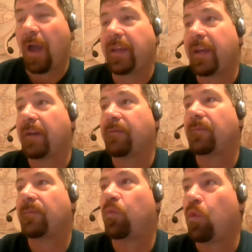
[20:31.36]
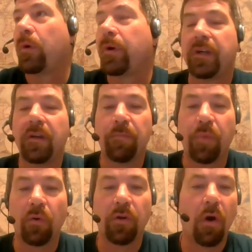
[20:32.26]
get worried
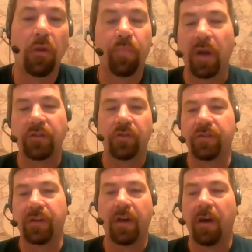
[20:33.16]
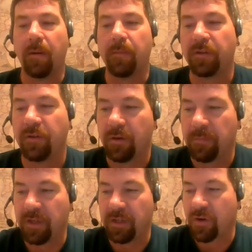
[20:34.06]
about all the pressures that come, and you know what I
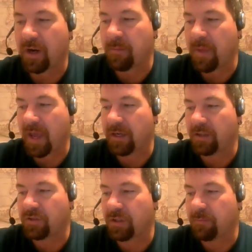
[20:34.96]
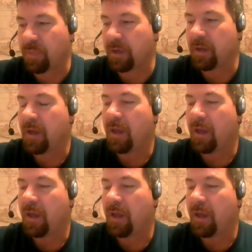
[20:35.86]
mean, trying to manage. And but